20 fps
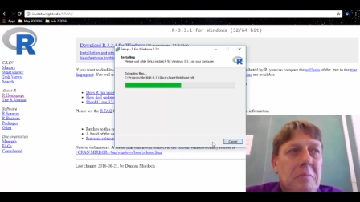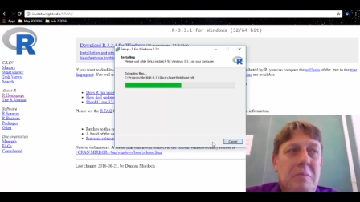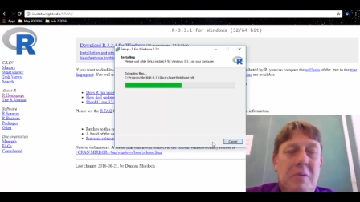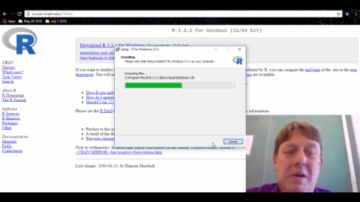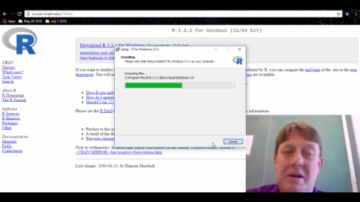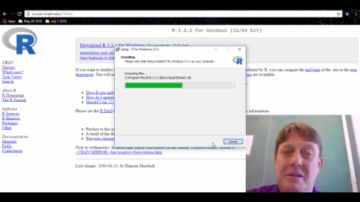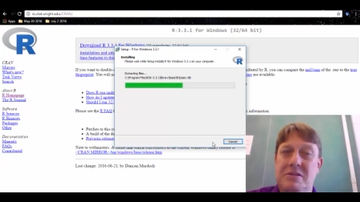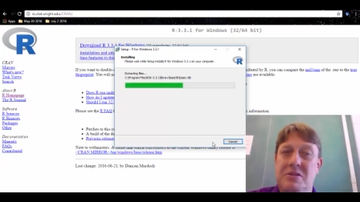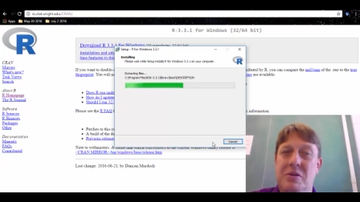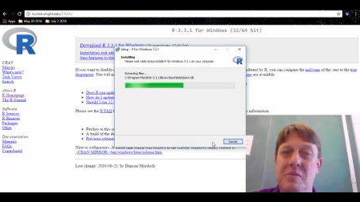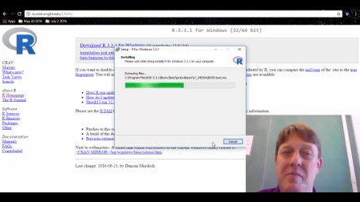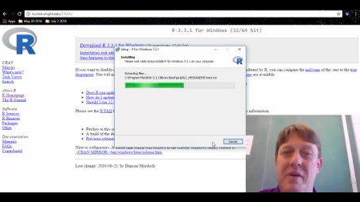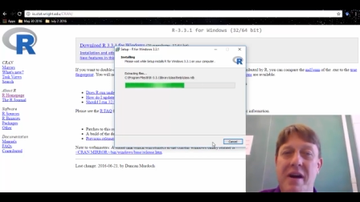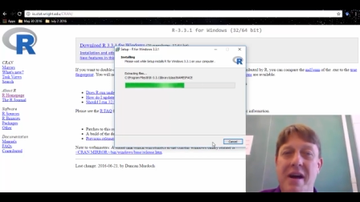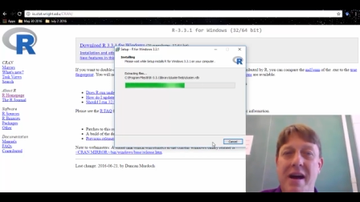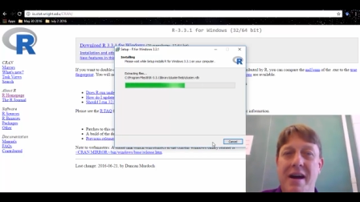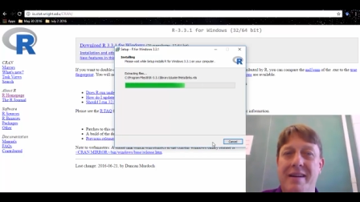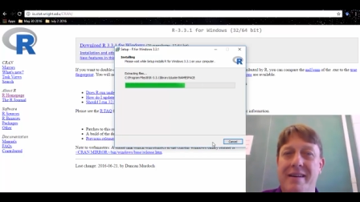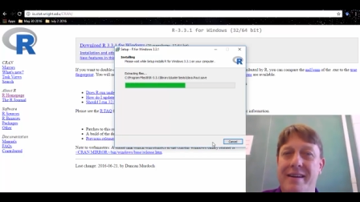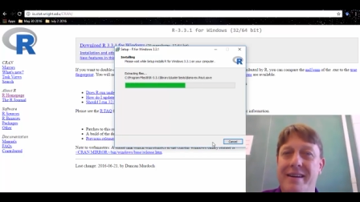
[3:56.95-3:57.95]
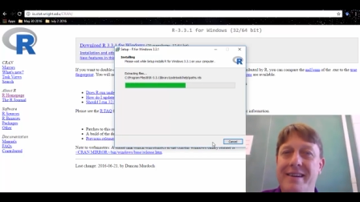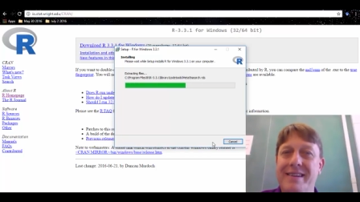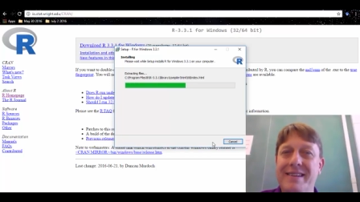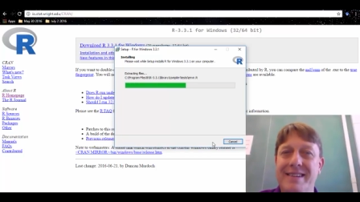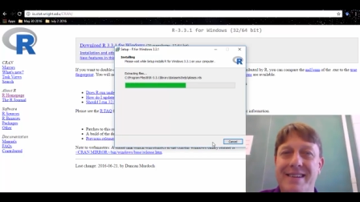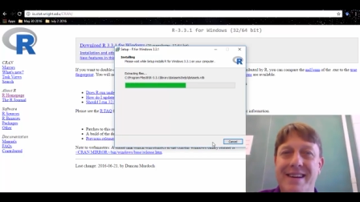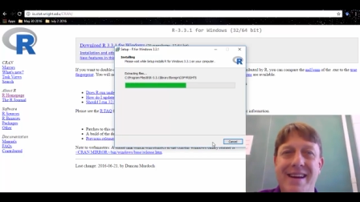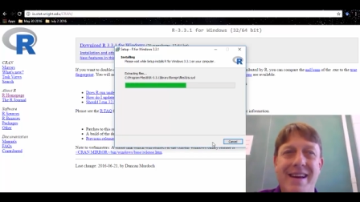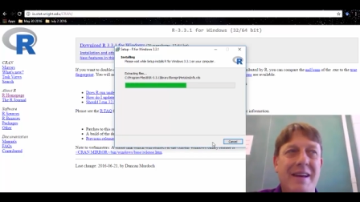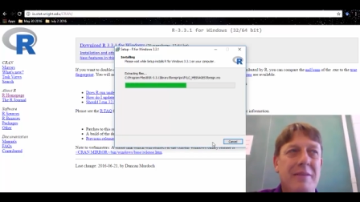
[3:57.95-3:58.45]
Not so bad, huh?
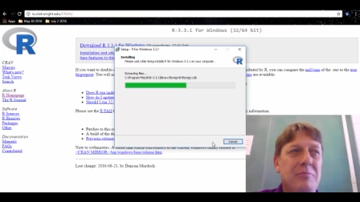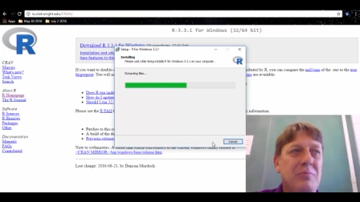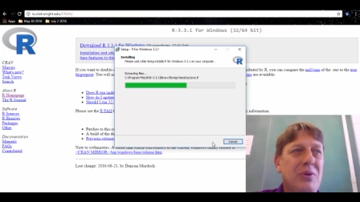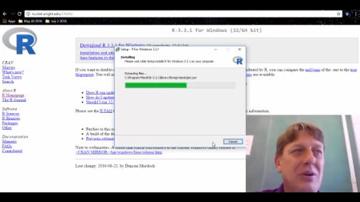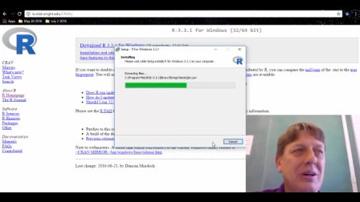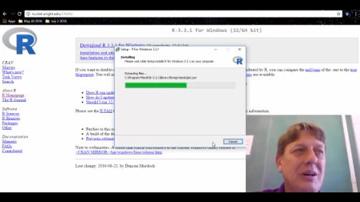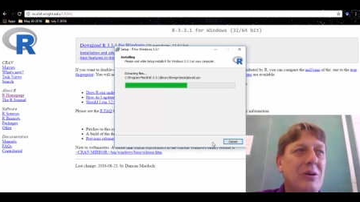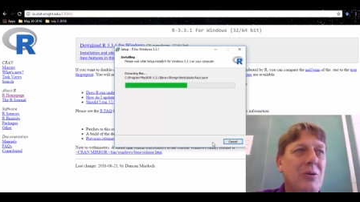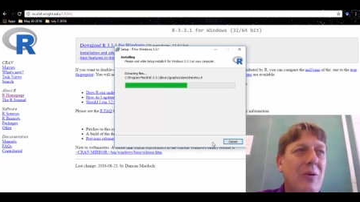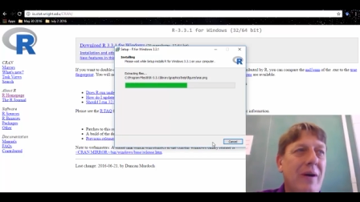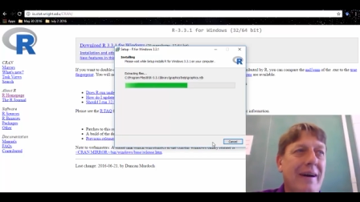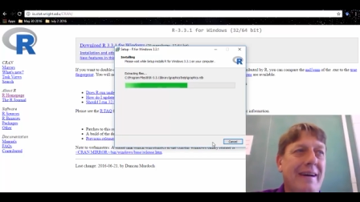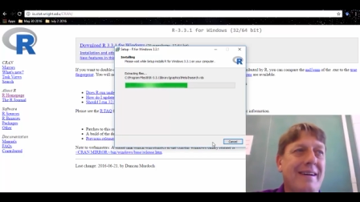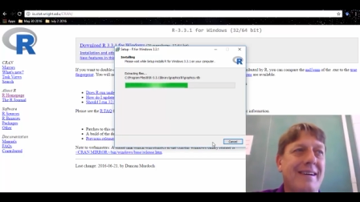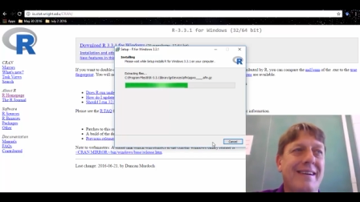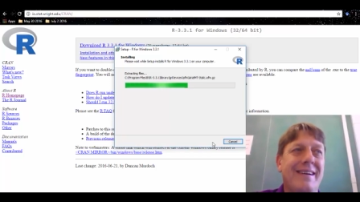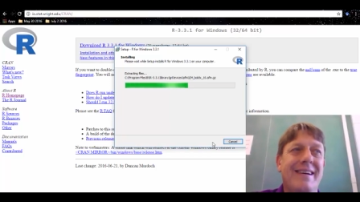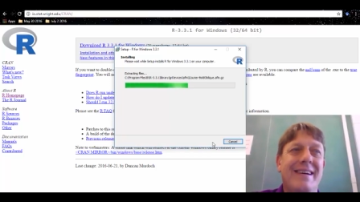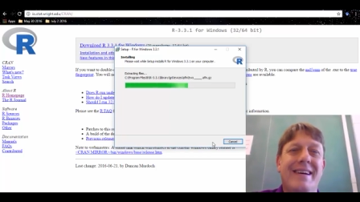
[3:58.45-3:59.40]
Pretty quick.